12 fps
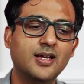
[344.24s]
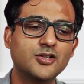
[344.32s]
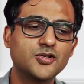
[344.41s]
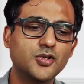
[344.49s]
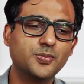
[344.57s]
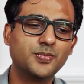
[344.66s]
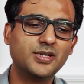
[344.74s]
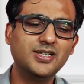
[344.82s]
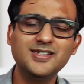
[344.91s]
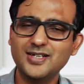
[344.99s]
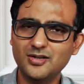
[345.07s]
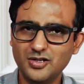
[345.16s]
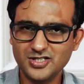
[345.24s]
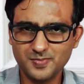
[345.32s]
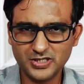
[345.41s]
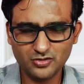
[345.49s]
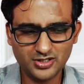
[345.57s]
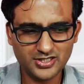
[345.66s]
So these are all
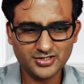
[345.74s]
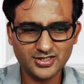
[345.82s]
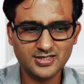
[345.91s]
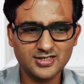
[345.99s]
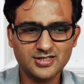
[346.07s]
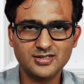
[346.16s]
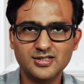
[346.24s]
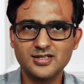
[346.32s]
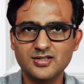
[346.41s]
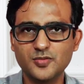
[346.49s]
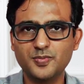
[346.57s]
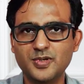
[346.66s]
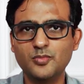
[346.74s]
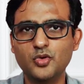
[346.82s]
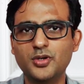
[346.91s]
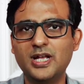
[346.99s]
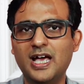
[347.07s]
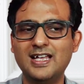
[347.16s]
speculations. The Supreme
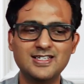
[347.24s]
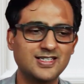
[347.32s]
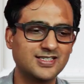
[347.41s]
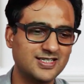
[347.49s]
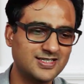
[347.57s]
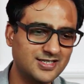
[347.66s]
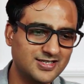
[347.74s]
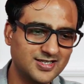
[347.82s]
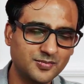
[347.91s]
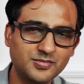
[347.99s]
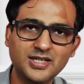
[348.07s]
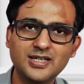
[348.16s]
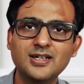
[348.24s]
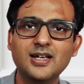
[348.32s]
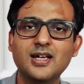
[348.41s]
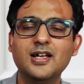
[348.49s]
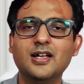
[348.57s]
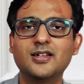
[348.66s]
Court has suggested something.